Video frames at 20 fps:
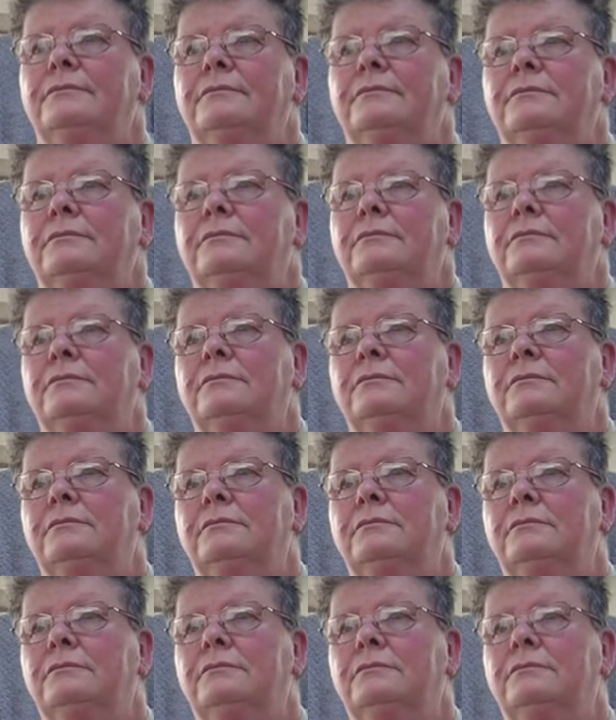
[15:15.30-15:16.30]

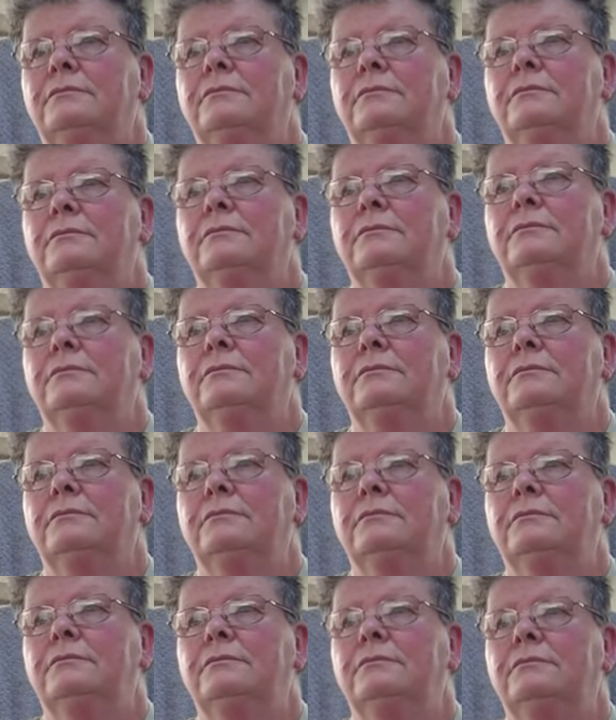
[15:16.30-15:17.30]

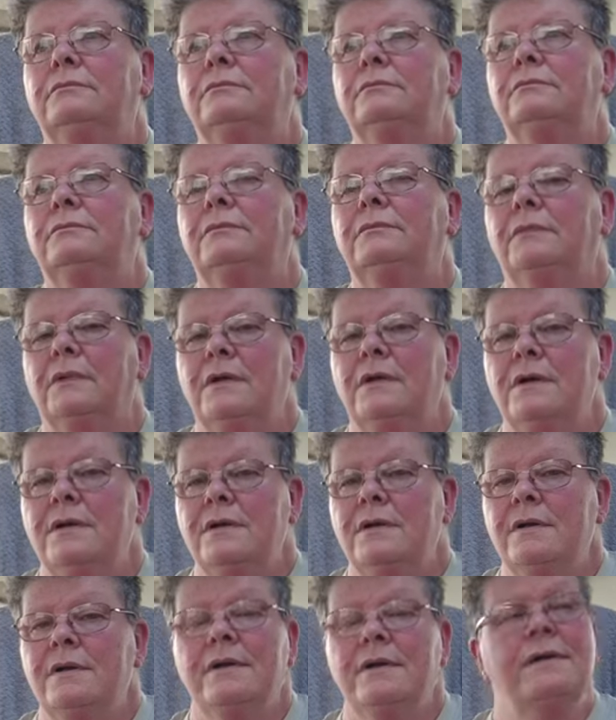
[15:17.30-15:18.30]

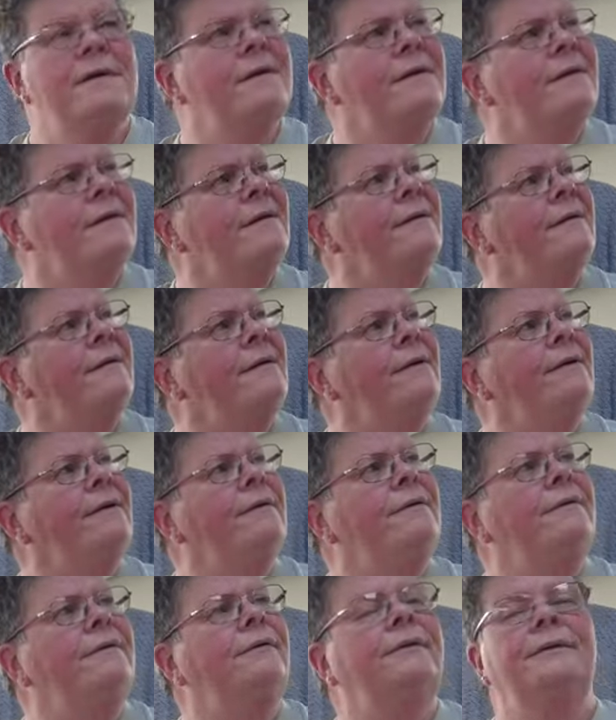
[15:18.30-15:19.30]

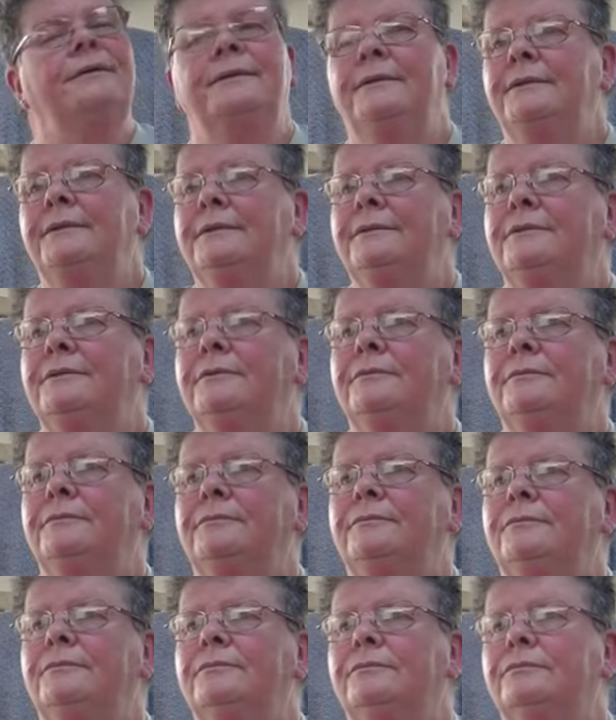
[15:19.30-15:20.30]

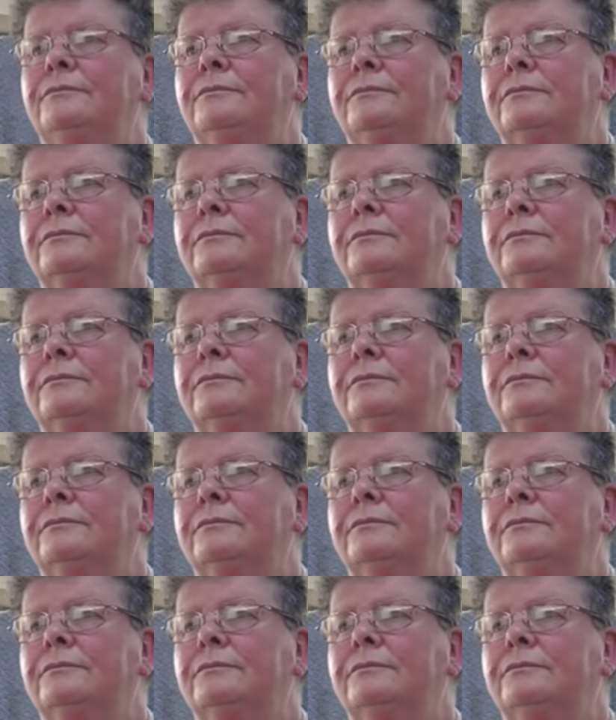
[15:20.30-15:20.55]
This person isn't speaking.